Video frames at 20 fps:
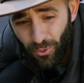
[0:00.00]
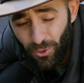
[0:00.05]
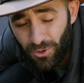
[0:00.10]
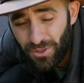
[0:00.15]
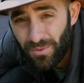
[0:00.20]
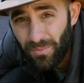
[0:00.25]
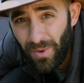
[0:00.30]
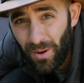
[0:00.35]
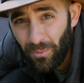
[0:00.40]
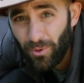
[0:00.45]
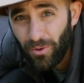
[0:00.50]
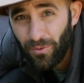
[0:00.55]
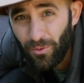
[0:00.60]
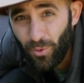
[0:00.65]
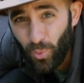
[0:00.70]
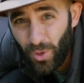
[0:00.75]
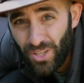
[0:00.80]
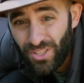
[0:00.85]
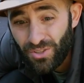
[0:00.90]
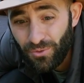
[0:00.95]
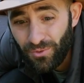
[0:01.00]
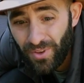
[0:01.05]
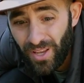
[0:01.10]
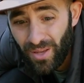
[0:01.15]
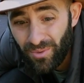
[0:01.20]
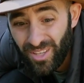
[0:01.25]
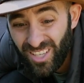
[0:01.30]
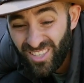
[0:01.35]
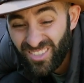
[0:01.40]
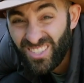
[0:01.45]
force a member of the weasel
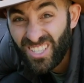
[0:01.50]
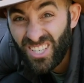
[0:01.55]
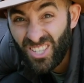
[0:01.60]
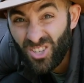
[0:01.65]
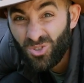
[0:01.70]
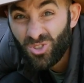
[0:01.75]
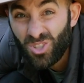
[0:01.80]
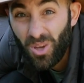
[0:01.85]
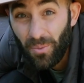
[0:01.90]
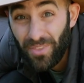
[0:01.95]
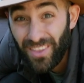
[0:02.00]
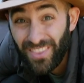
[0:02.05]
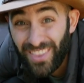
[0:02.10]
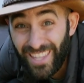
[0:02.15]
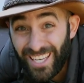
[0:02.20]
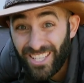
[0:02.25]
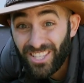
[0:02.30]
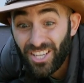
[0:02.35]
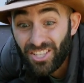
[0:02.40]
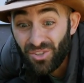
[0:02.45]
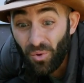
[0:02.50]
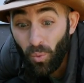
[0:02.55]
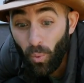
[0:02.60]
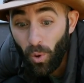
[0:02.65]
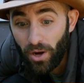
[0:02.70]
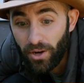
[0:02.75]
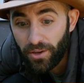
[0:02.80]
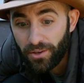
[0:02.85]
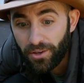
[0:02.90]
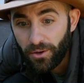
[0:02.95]
family to do something that it doesn't
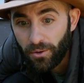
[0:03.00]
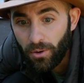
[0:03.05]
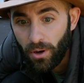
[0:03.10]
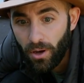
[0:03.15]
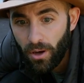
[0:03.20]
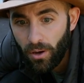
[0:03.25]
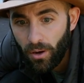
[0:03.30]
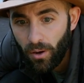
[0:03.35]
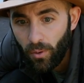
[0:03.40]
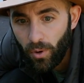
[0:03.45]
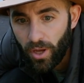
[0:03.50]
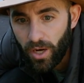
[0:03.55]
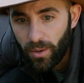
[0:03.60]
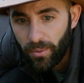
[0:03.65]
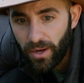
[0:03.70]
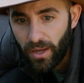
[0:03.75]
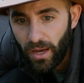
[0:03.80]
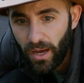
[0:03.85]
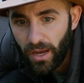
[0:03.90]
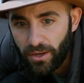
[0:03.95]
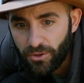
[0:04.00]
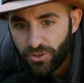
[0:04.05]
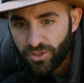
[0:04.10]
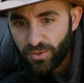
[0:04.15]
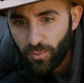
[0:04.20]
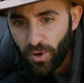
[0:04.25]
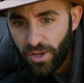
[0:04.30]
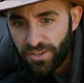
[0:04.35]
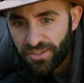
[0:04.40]
want to do. Wait a minute, I hear some